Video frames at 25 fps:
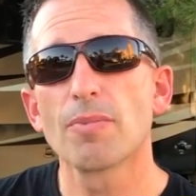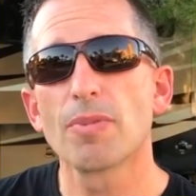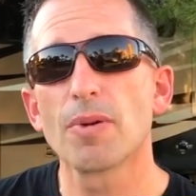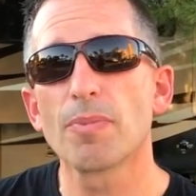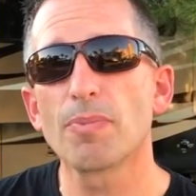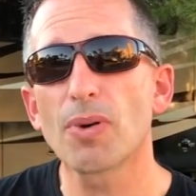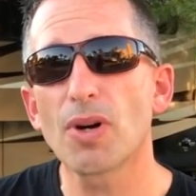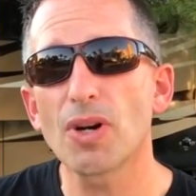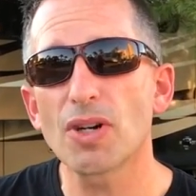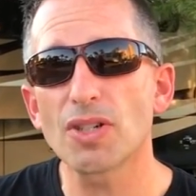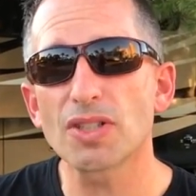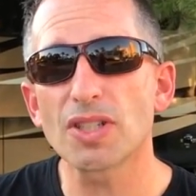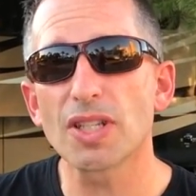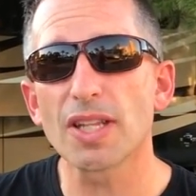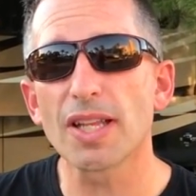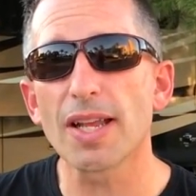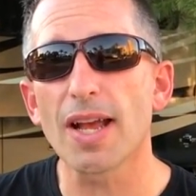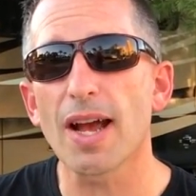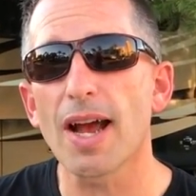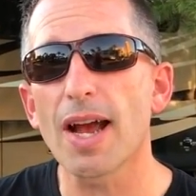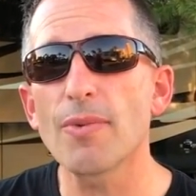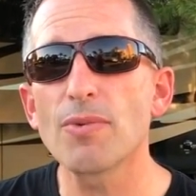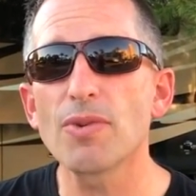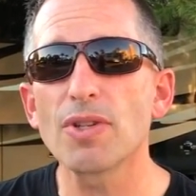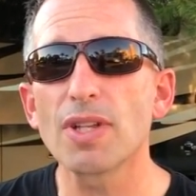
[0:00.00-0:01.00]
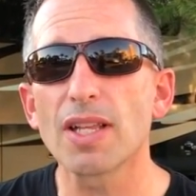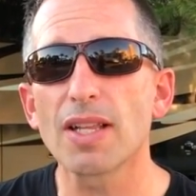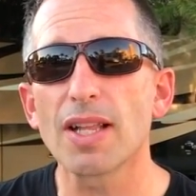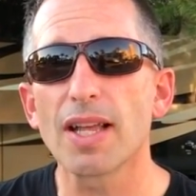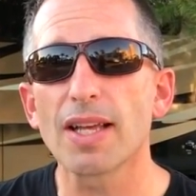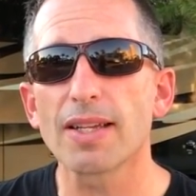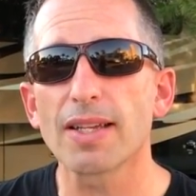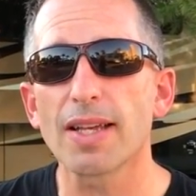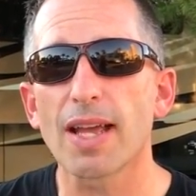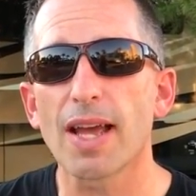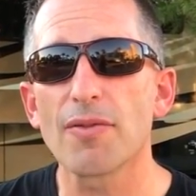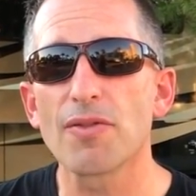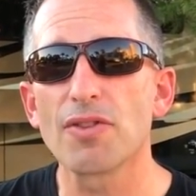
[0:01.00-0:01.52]
But personally, I really
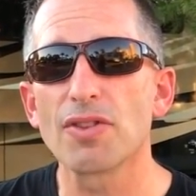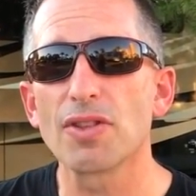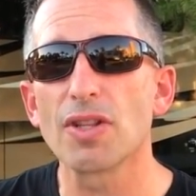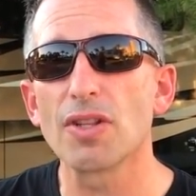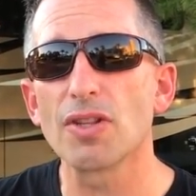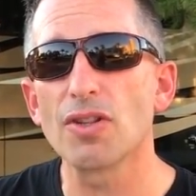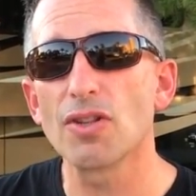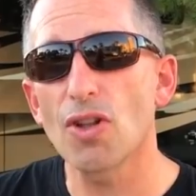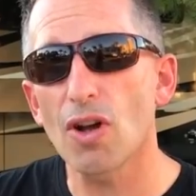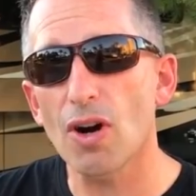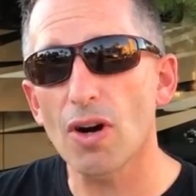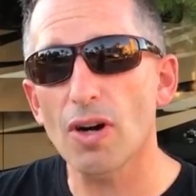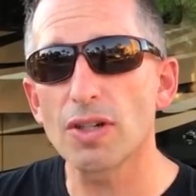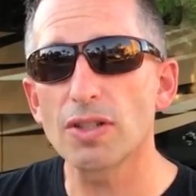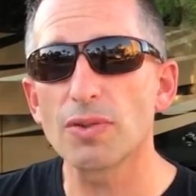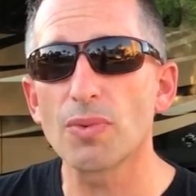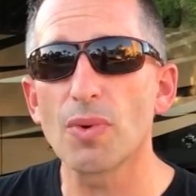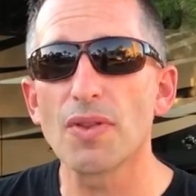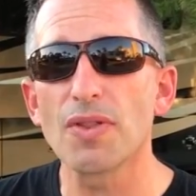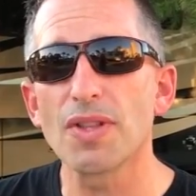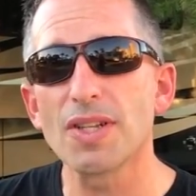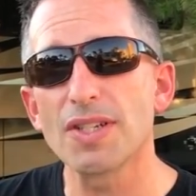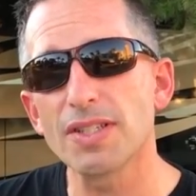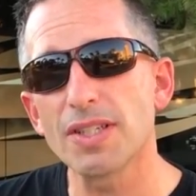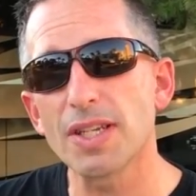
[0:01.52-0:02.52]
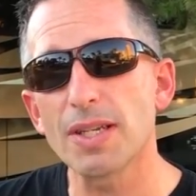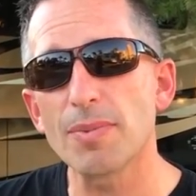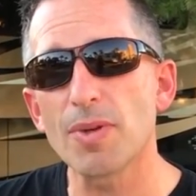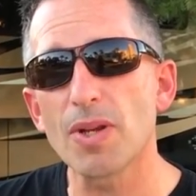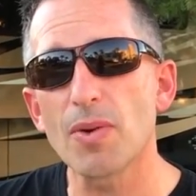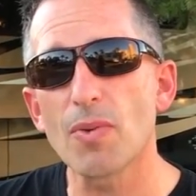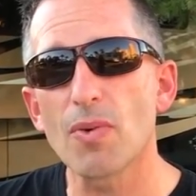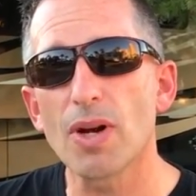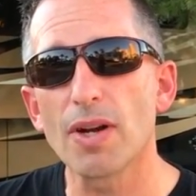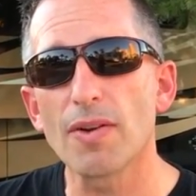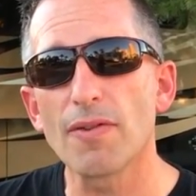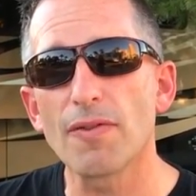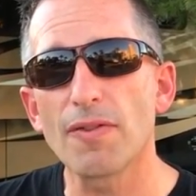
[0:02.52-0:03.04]
like having the large one, the
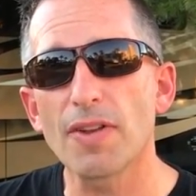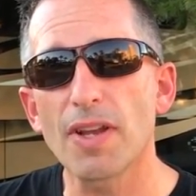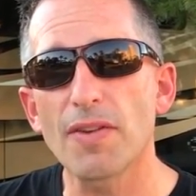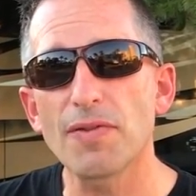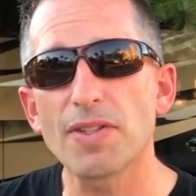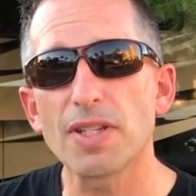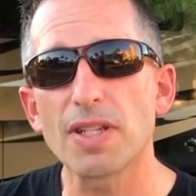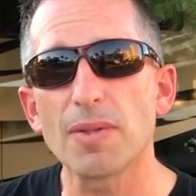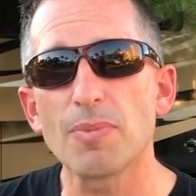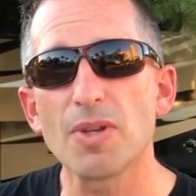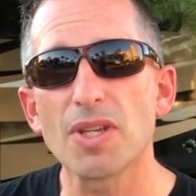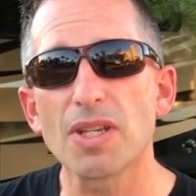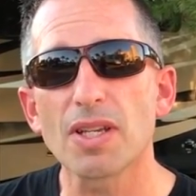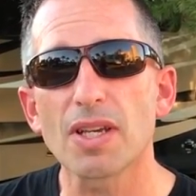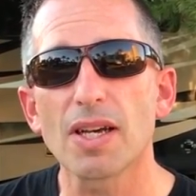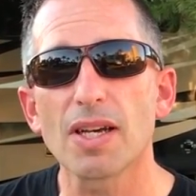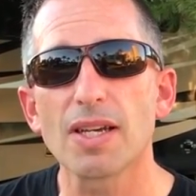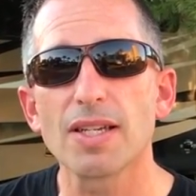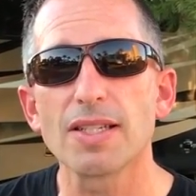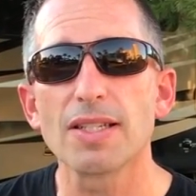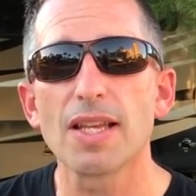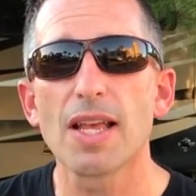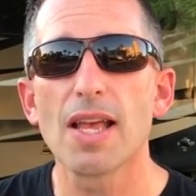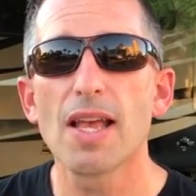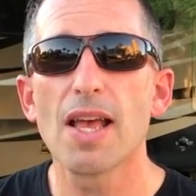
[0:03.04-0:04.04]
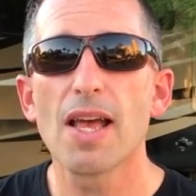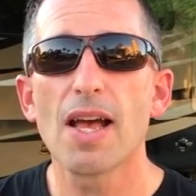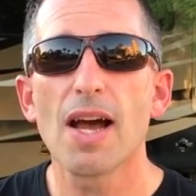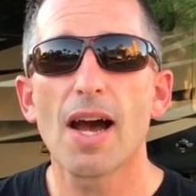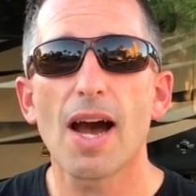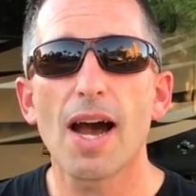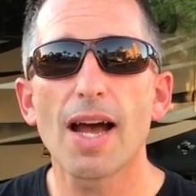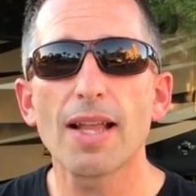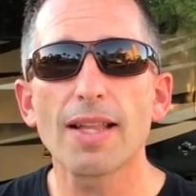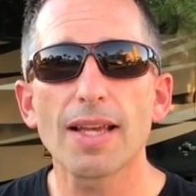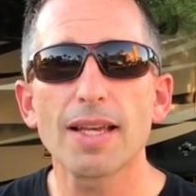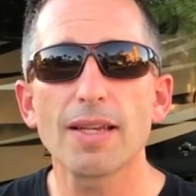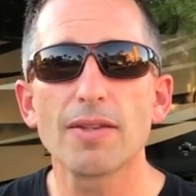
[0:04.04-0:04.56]
GB150, because
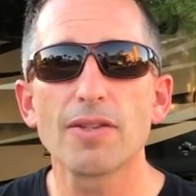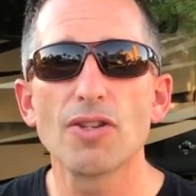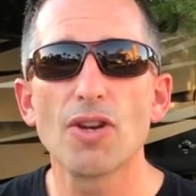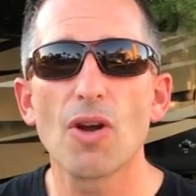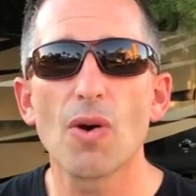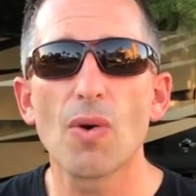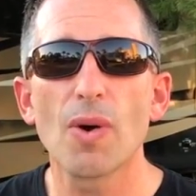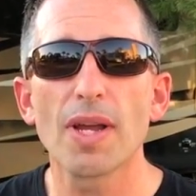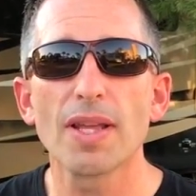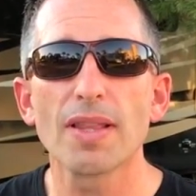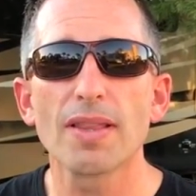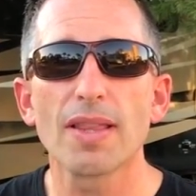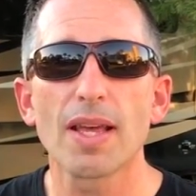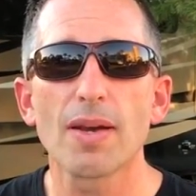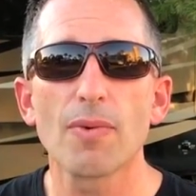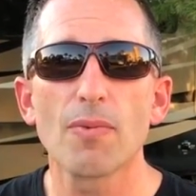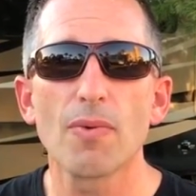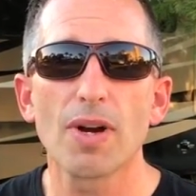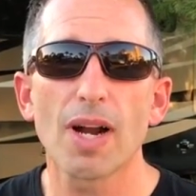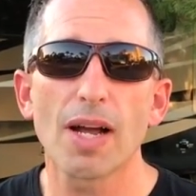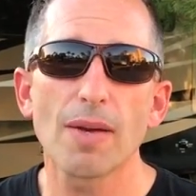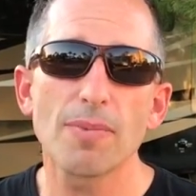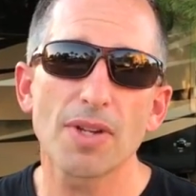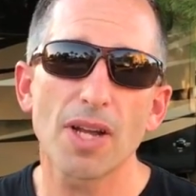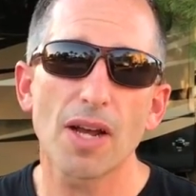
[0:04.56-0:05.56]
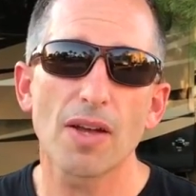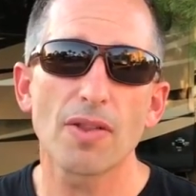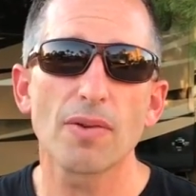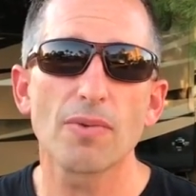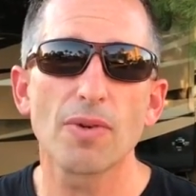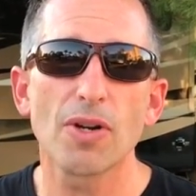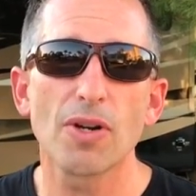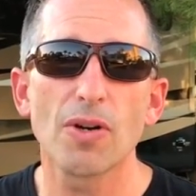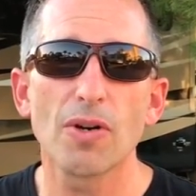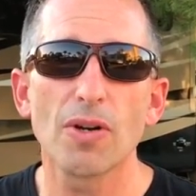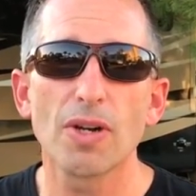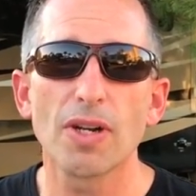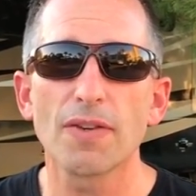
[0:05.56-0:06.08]
I like knowing that when I'm down the
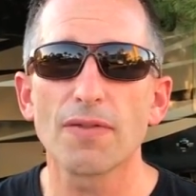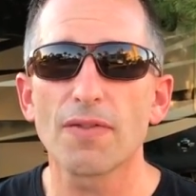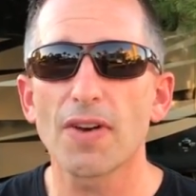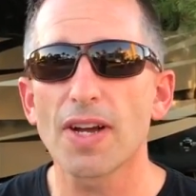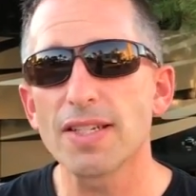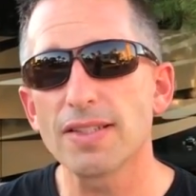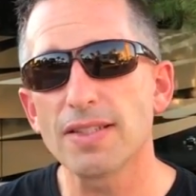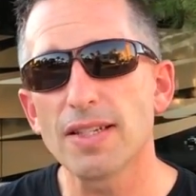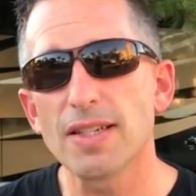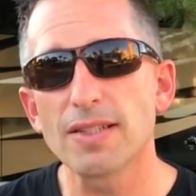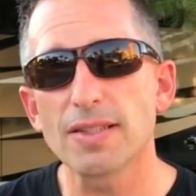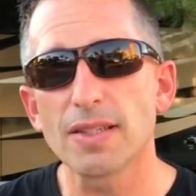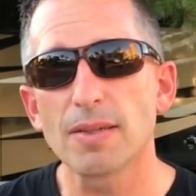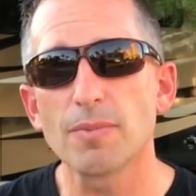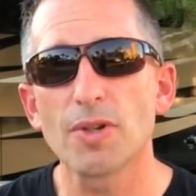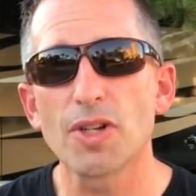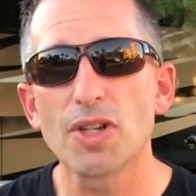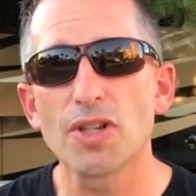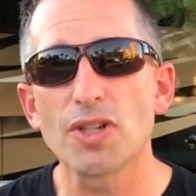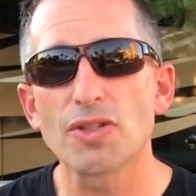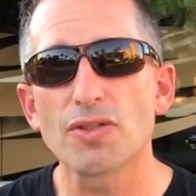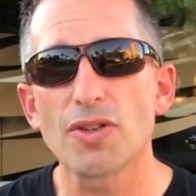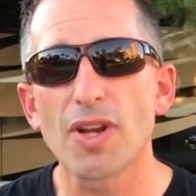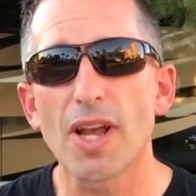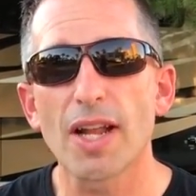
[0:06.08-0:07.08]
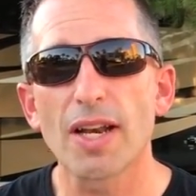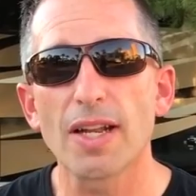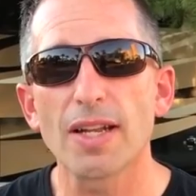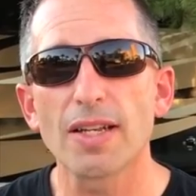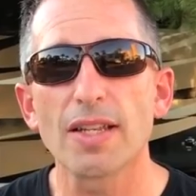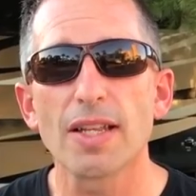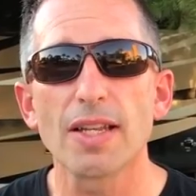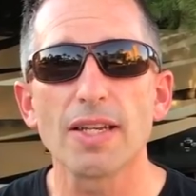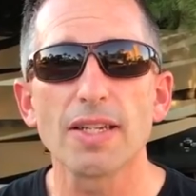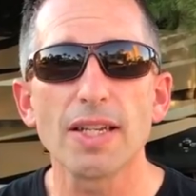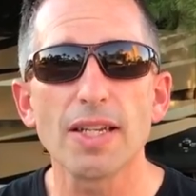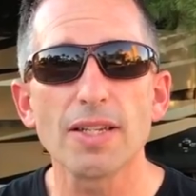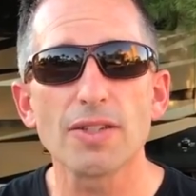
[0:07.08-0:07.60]
road and if I see somebody
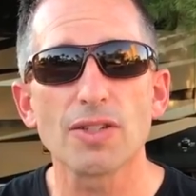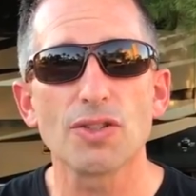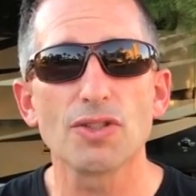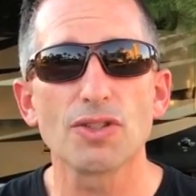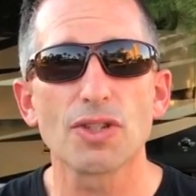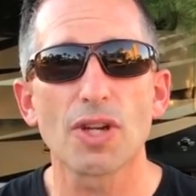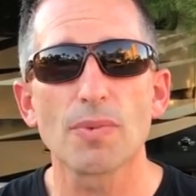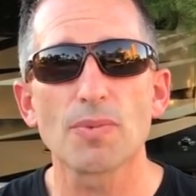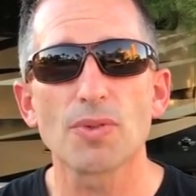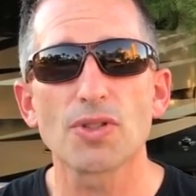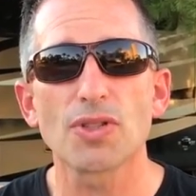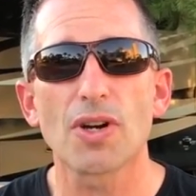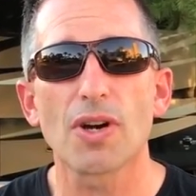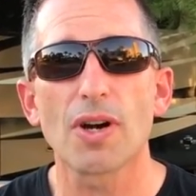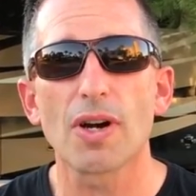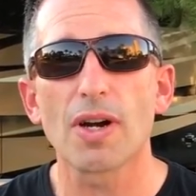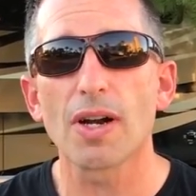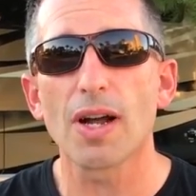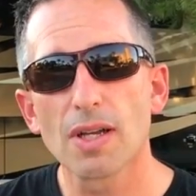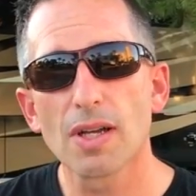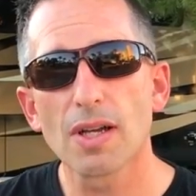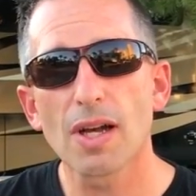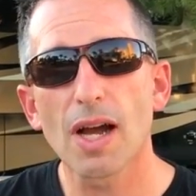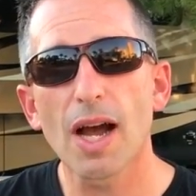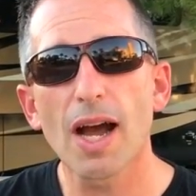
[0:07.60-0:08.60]
stranded that needs a jump start,